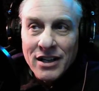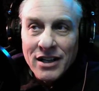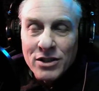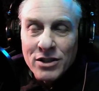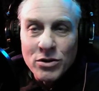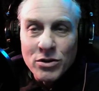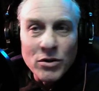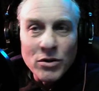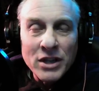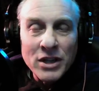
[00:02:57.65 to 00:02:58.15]
A
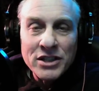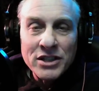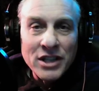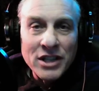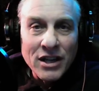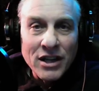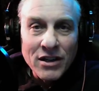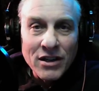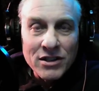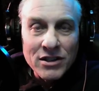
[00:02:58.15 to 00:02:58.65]
true
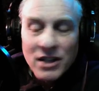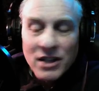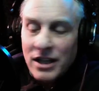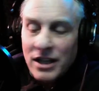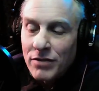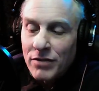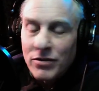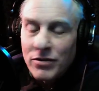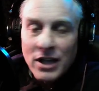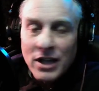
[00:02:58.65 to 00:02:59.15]
SDR is
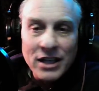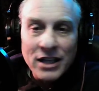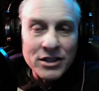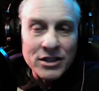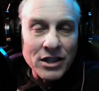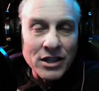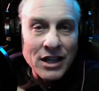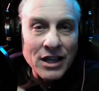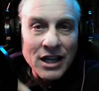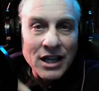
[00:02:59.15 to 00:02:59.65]
like a
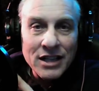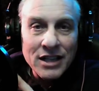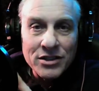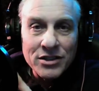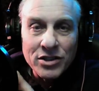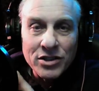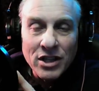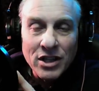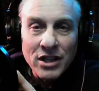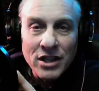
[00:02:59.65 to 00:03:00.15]
Flex, a
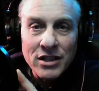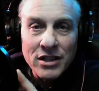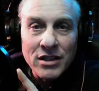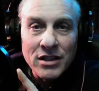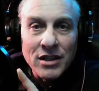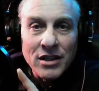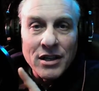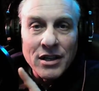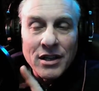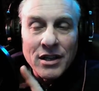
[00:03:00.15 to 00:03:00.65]
Non-Sun,